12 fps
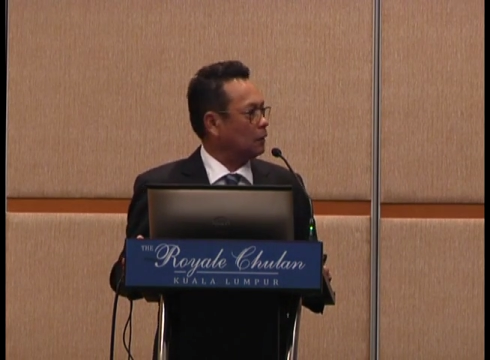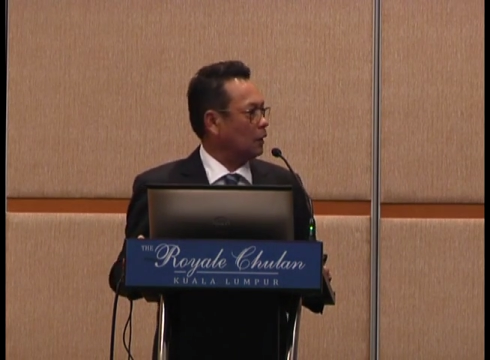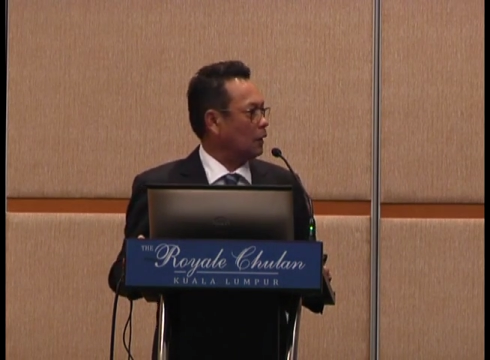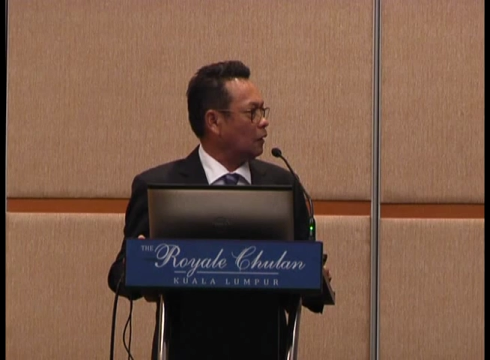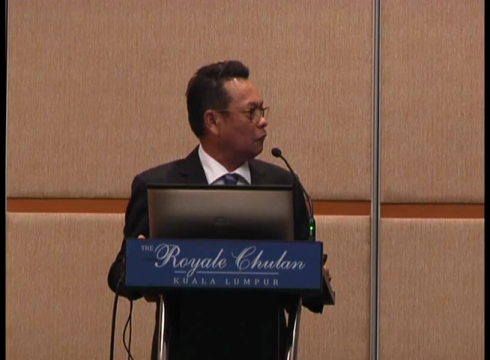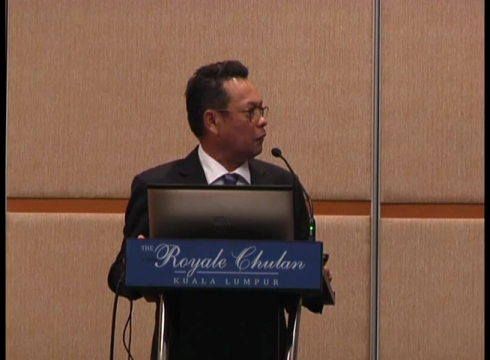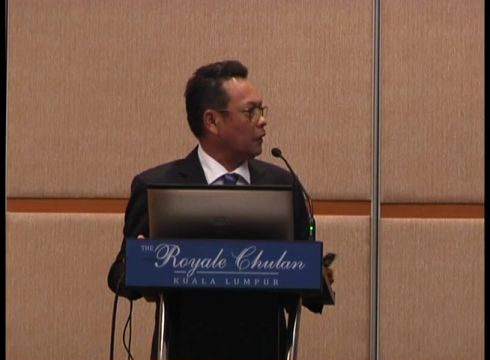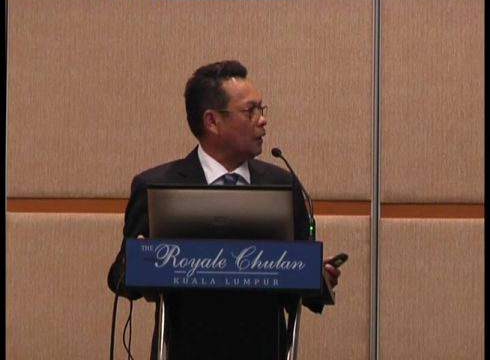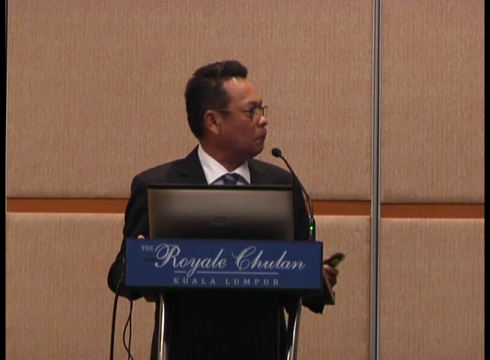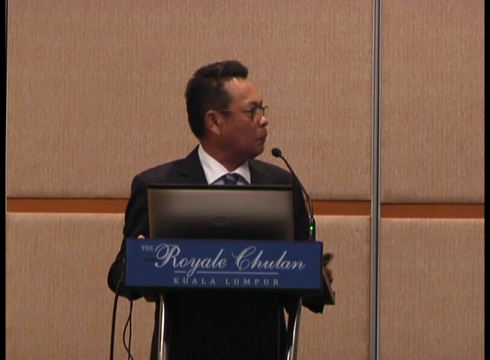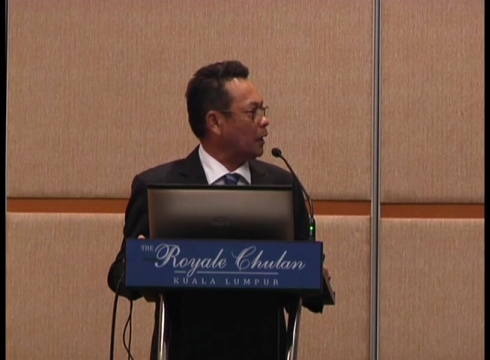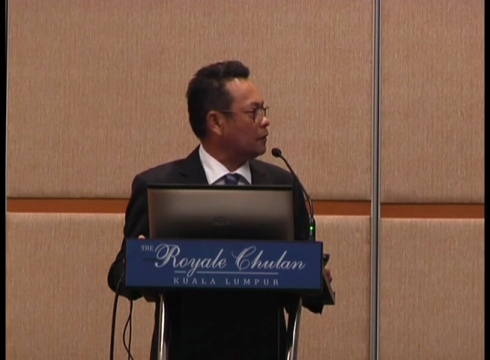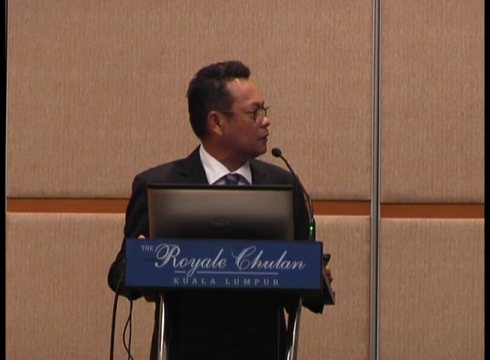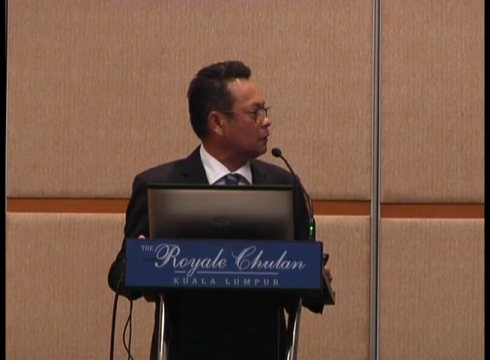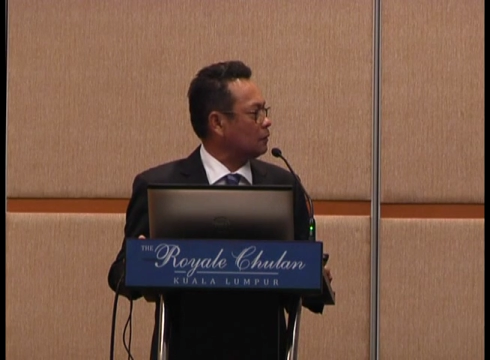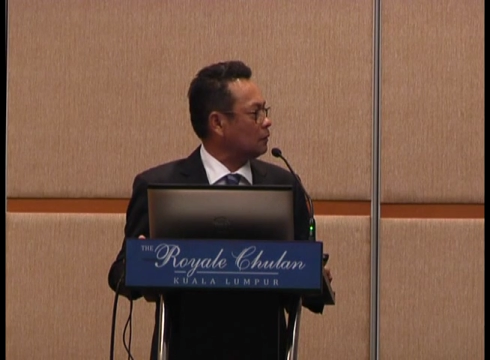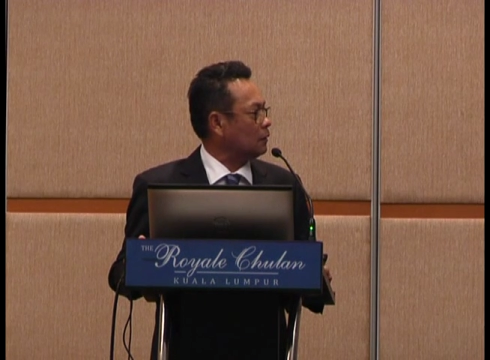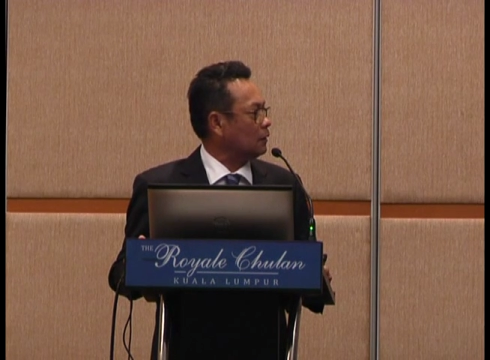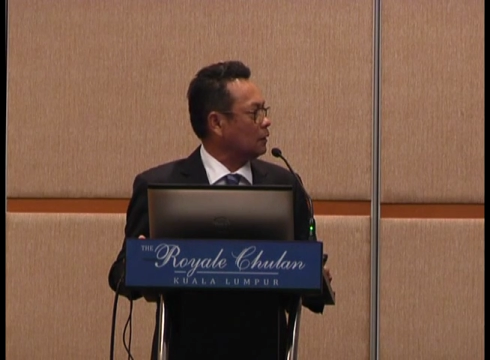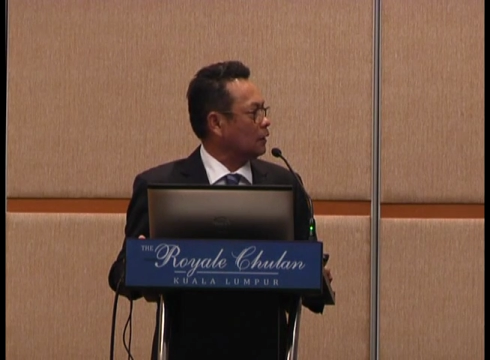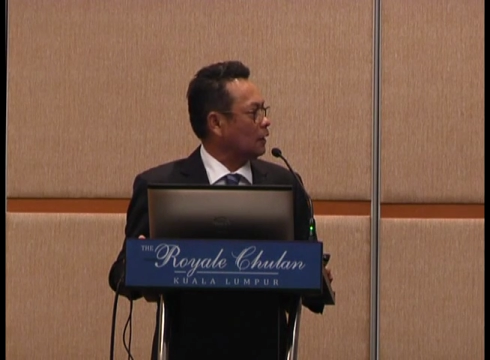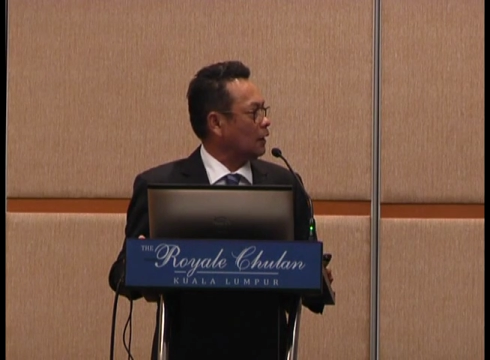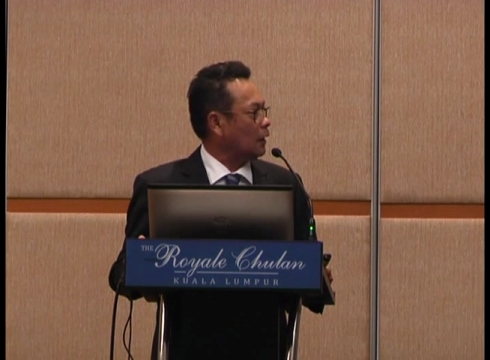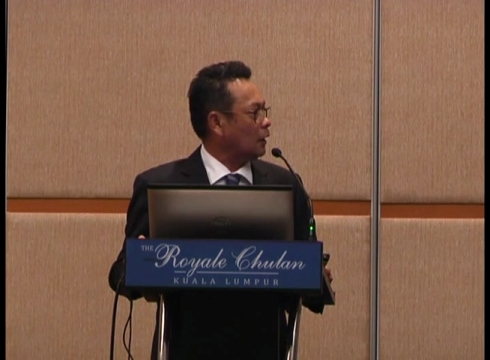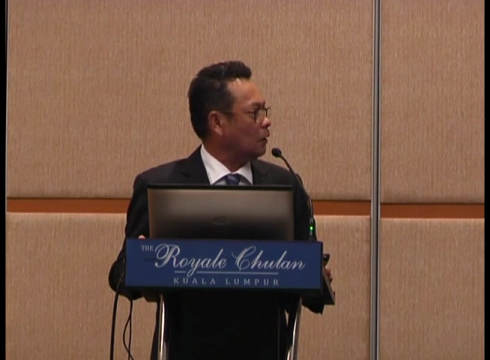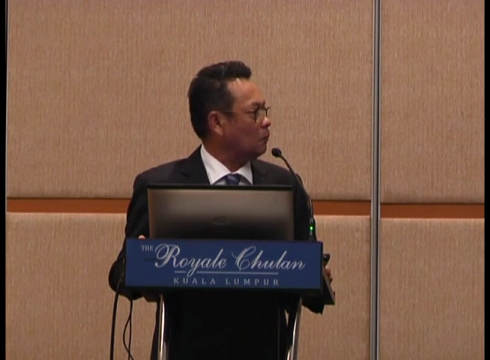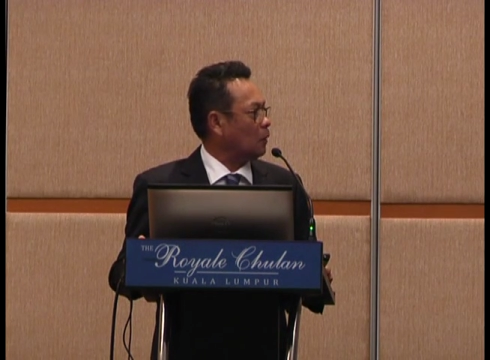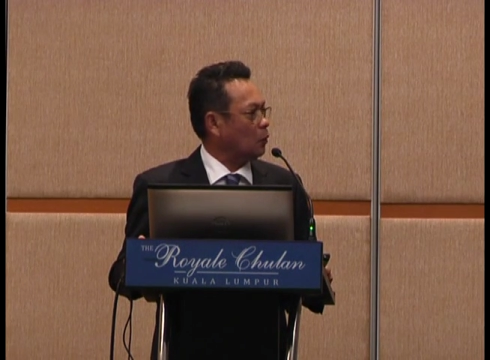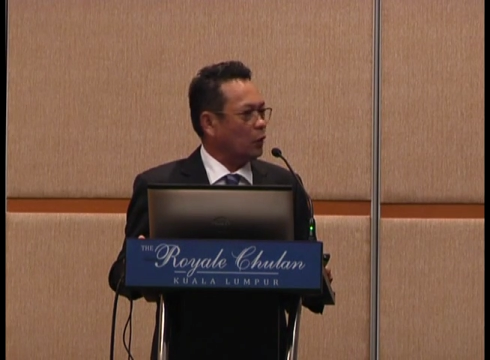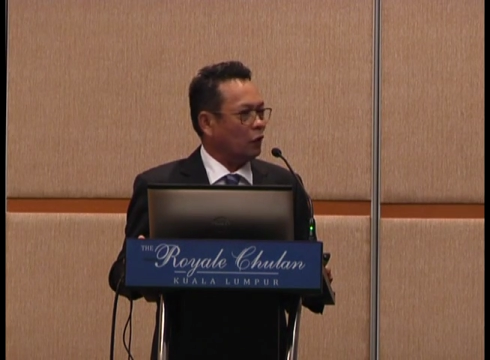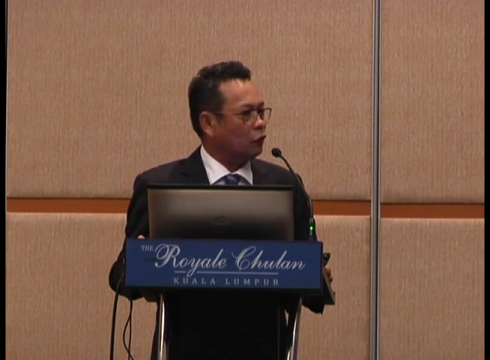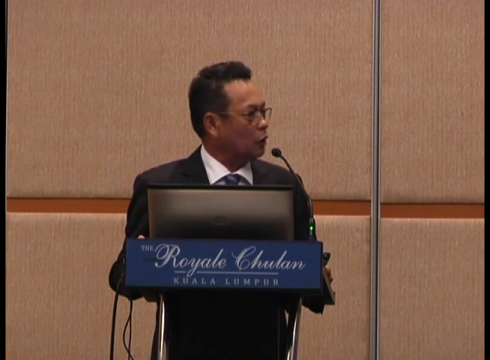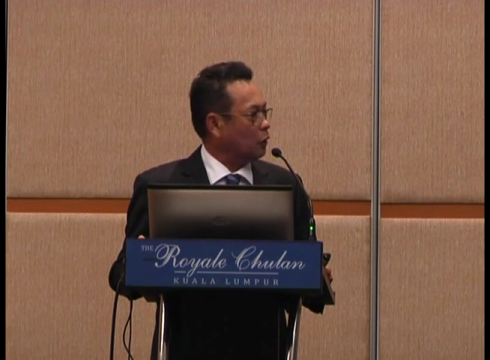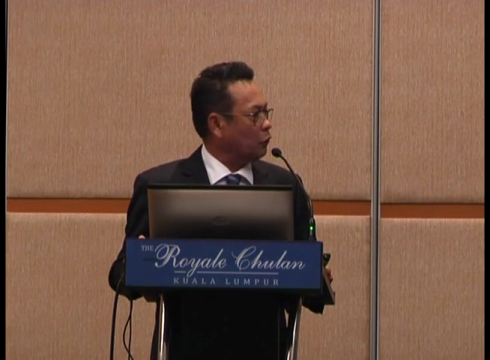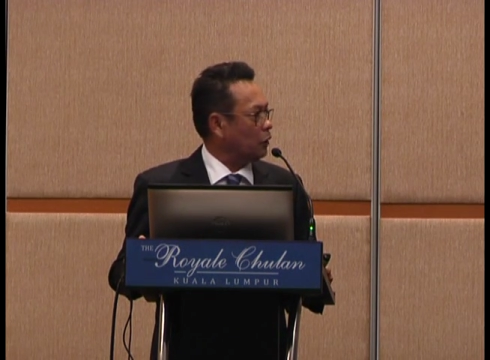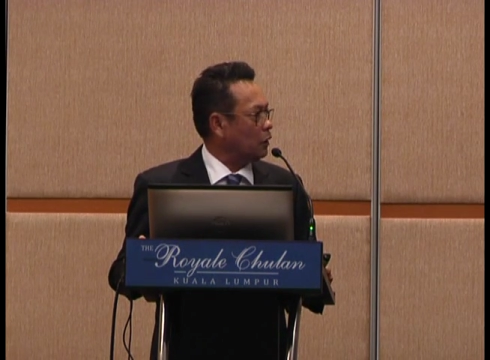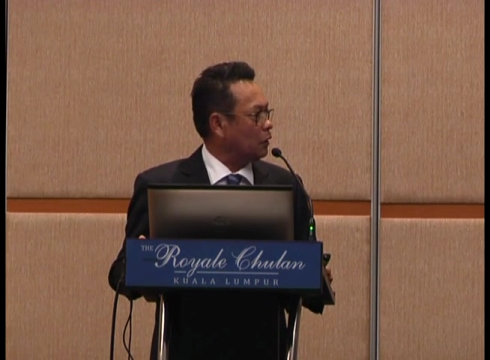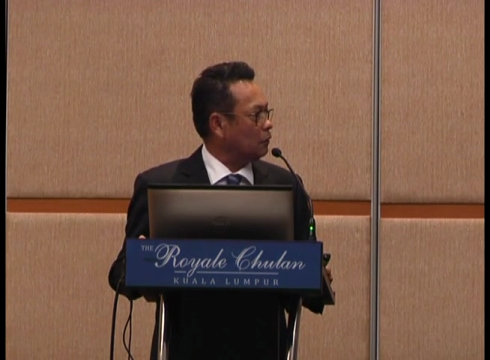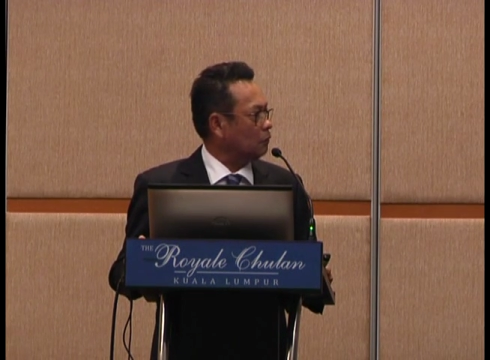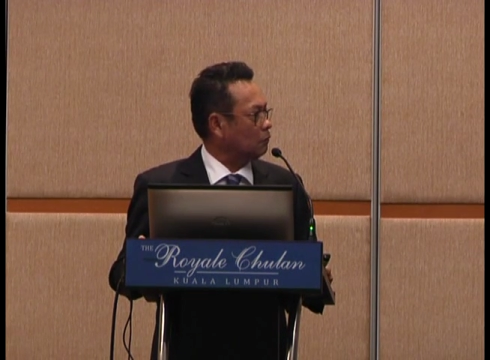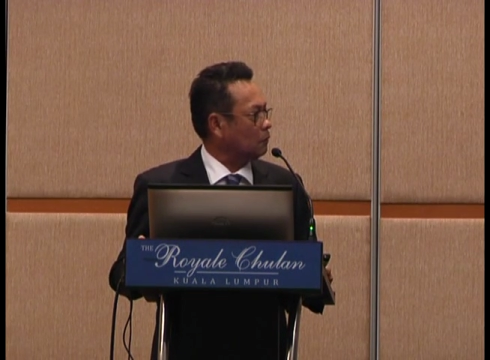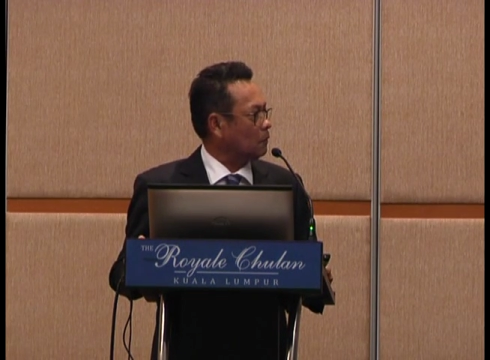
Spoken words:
very unpleasant, but we have to live with it.